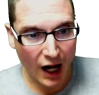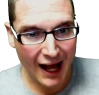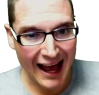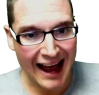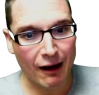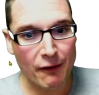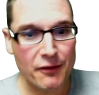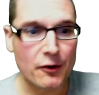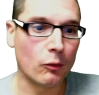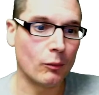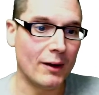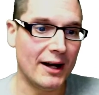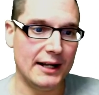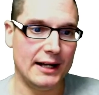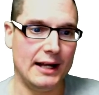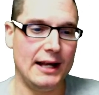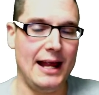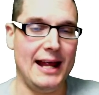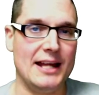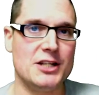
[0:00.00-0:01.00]
how they're written
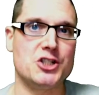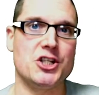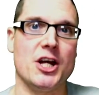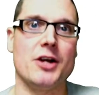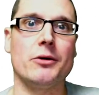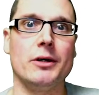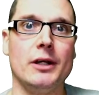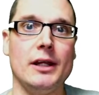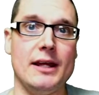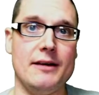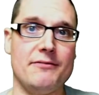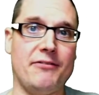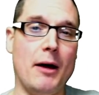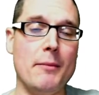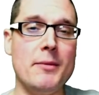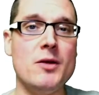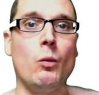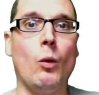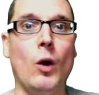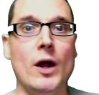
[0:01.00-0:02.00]
and, and generally if I'm
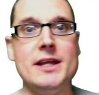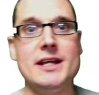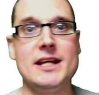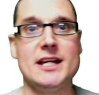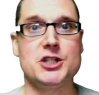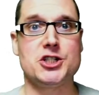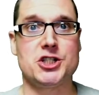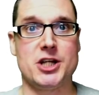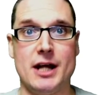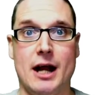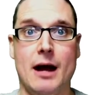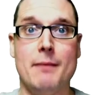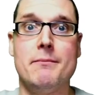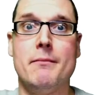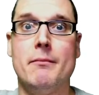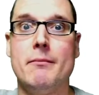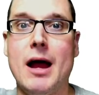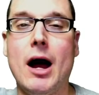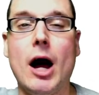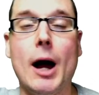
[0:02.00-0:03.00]
in one niche and
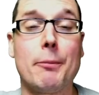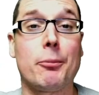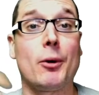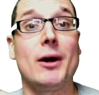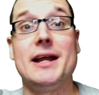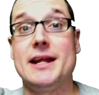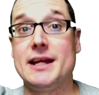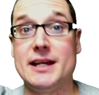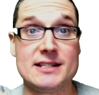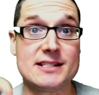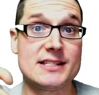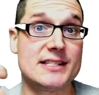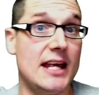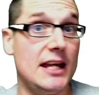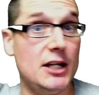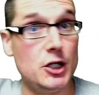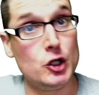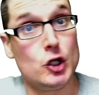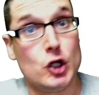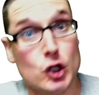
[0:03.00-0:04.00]
I'm operating in say
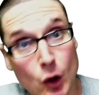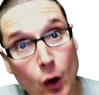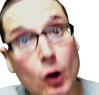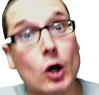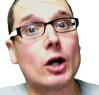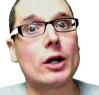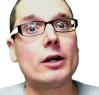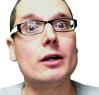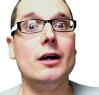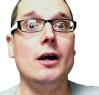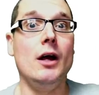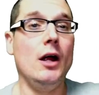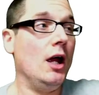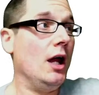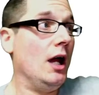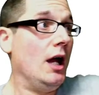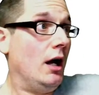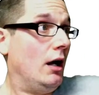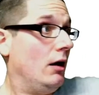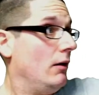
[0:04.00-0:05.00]
New York,
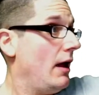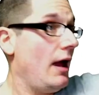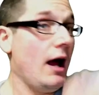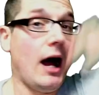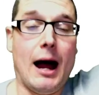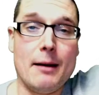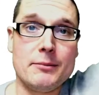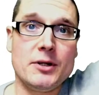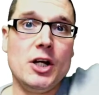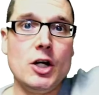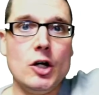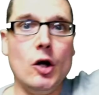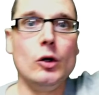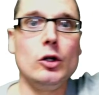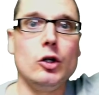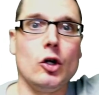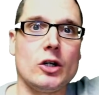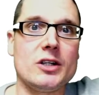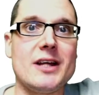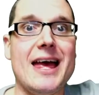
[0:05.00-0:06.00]
I'm going to go
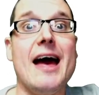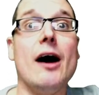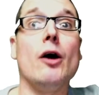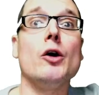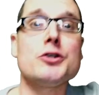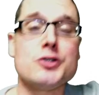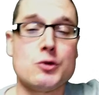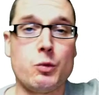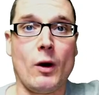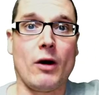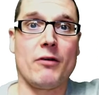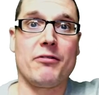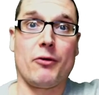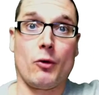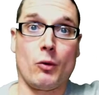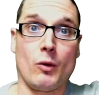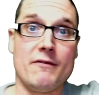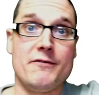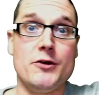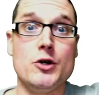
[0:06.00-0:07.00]
look elsewhere for
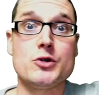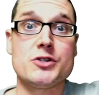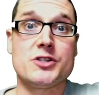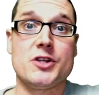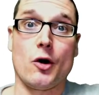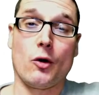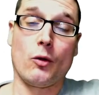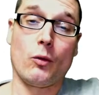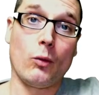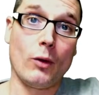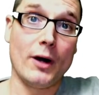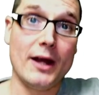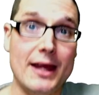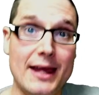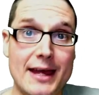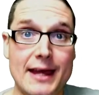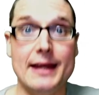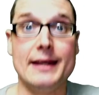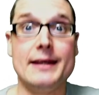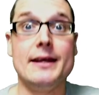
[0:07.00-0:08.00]
reviews that are
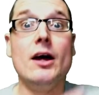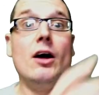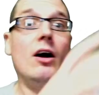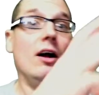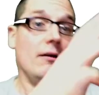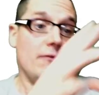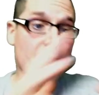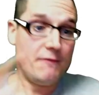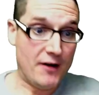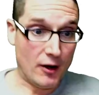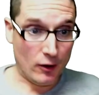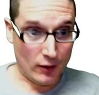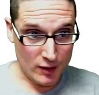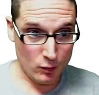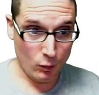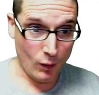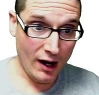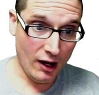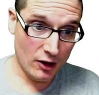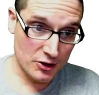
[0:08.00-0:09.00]
written very
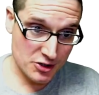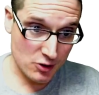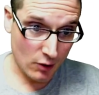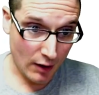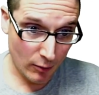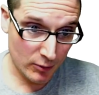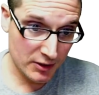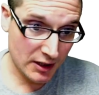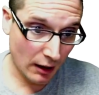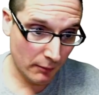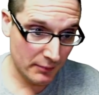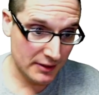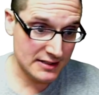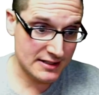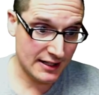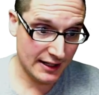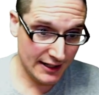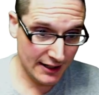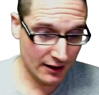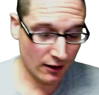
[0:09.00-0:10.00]
well. So I would come
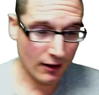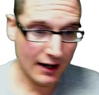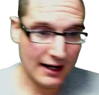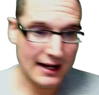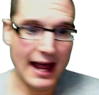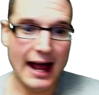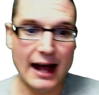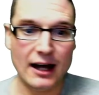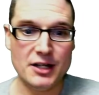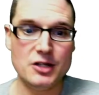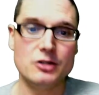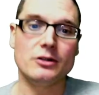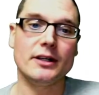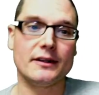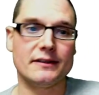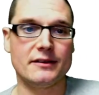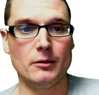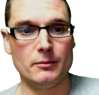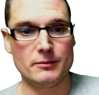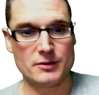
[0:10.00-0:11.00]
into here and how you get
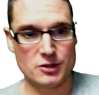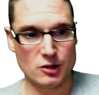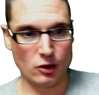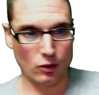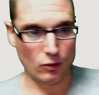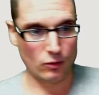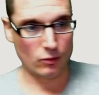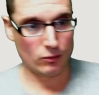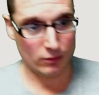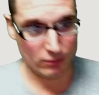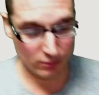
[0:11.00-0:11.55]
them to